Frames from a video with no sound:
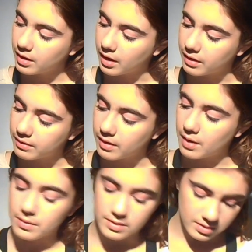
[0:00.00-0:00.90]
Okay, so the
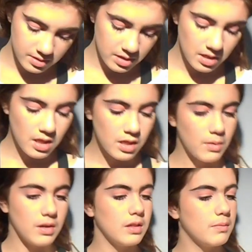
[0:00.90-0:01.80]
one
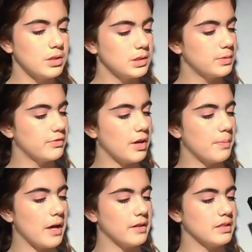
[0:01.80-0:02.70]
in the Models
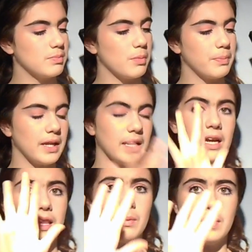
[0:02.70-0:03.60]
Prefer palette is more pink,
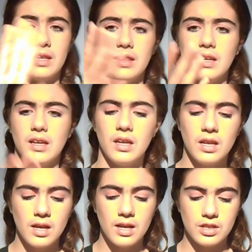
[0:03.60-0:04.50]
and the one in the
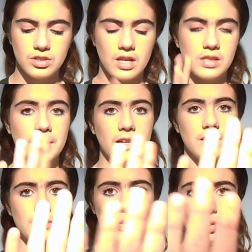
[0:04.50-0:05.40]
Australis
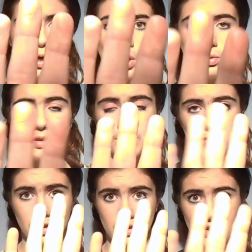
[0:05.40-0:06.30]
palette is more gold,
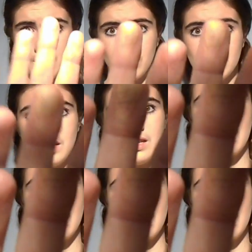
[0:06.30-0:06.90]
if you can even see